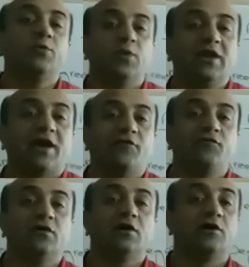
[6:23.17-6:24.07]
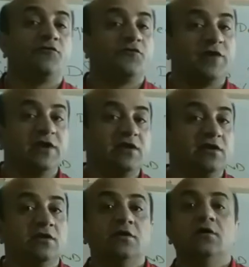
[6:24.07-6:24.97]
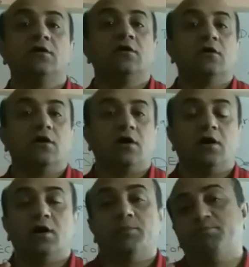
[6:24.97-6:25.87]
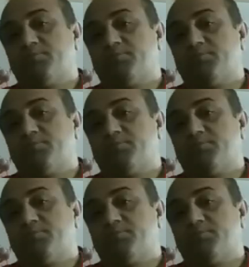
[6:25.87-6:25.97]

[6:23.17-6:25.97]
will have a very a